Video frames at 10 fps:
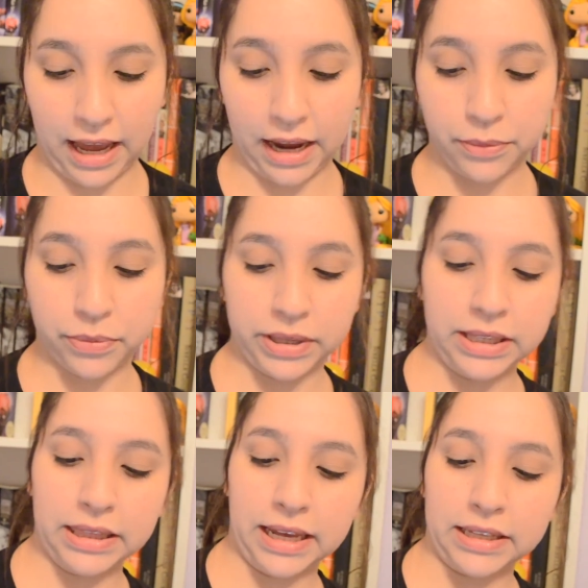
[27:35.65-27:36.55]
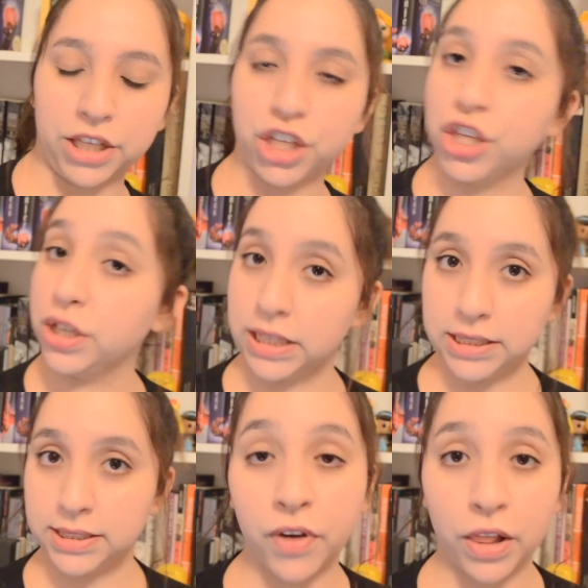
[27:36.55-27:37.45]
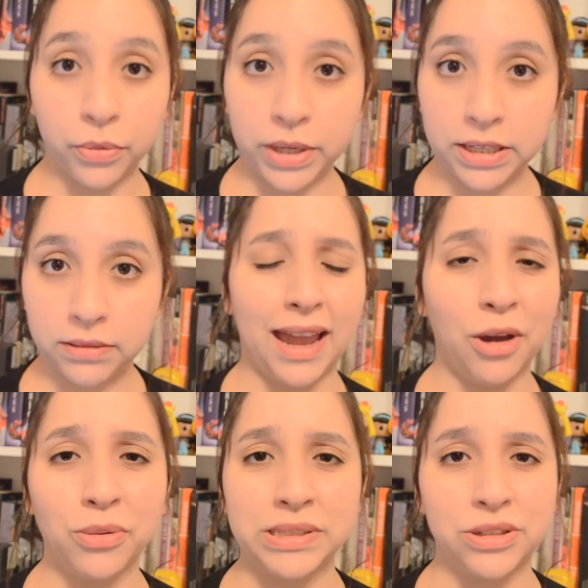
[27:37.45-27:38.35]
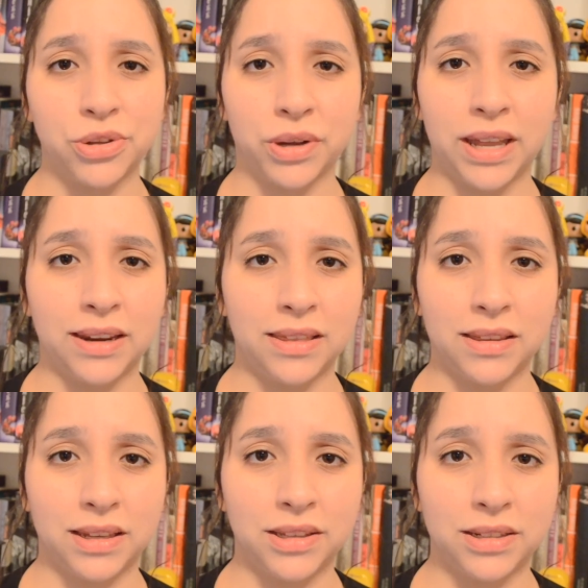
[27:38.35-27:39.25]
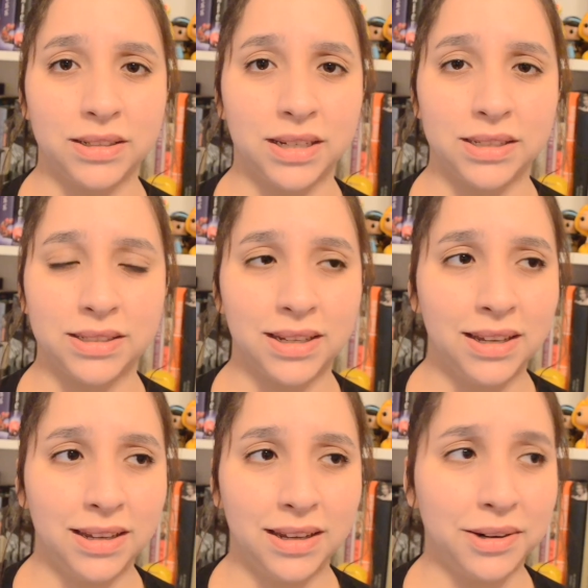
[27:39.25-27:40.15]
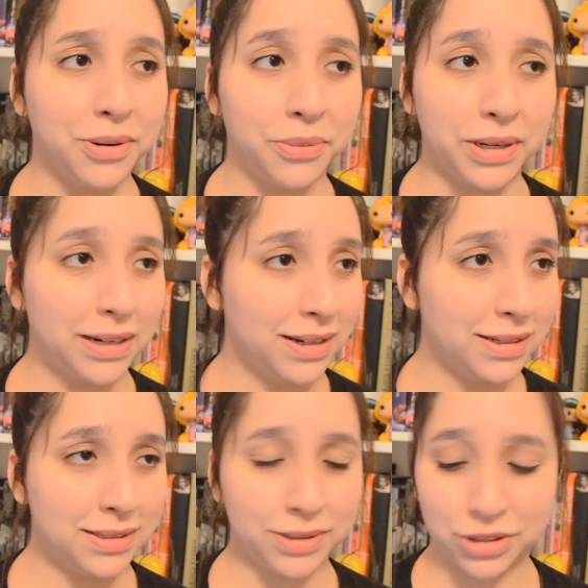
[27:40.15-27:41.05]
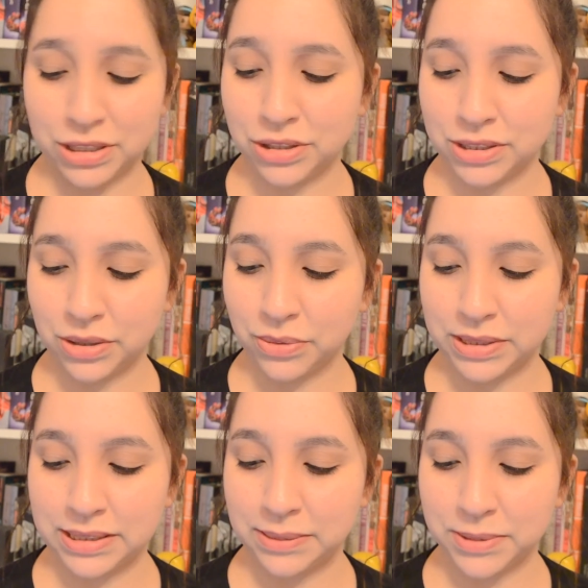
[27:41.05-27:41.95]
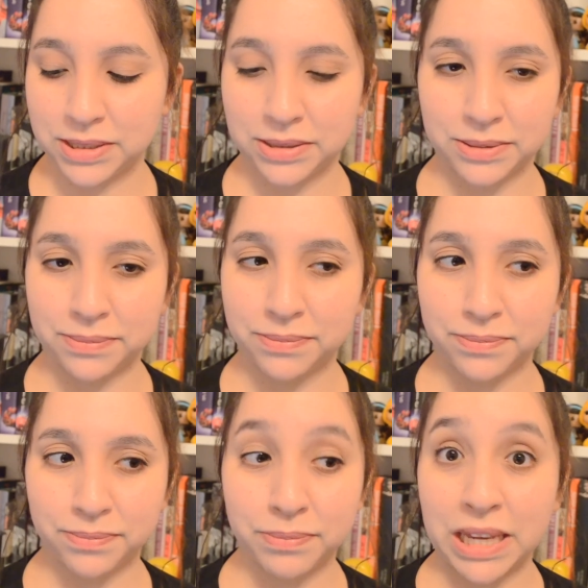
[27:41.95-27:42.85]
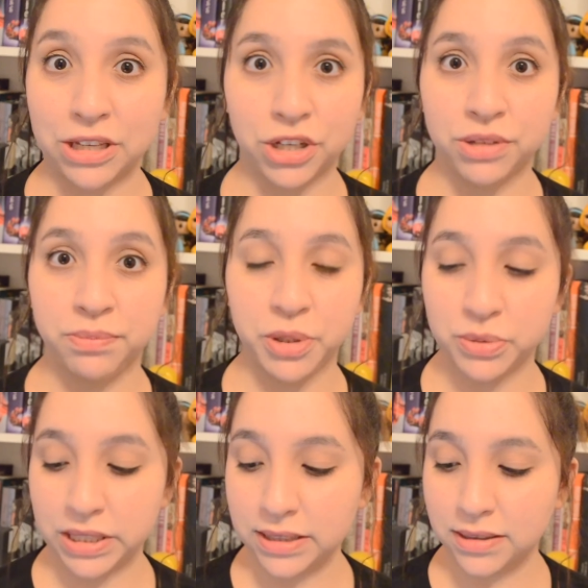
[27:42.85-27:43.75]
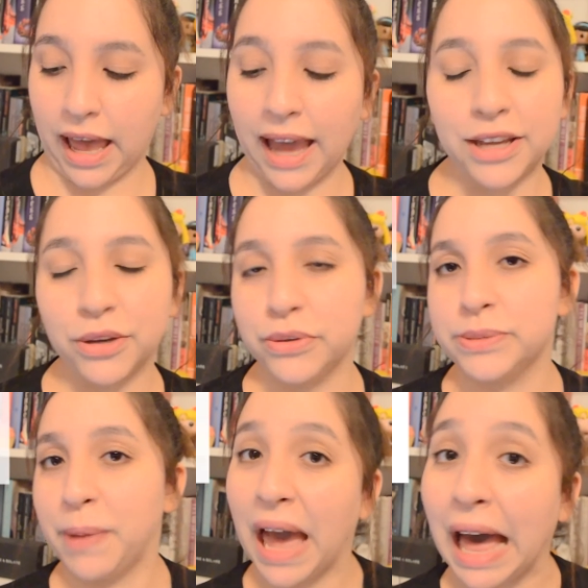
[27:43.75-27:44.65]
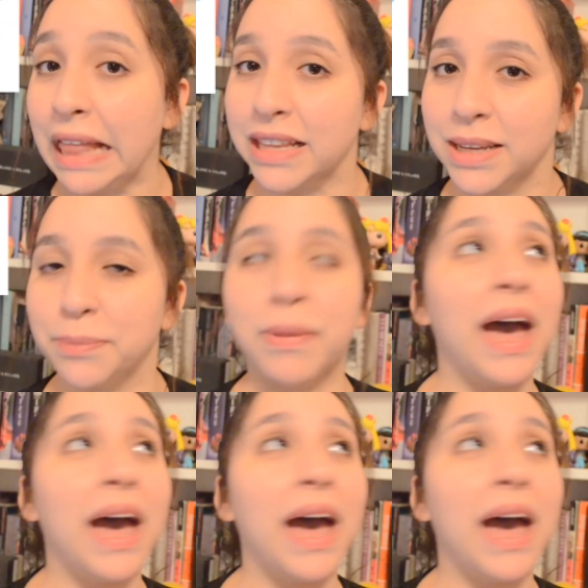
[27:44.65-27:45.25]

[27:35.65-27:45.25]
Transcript: I really like Hyena's Following. I always enjoy anything that Hyena does. I don't know what it is. She just always seems to make good music. I use Palette.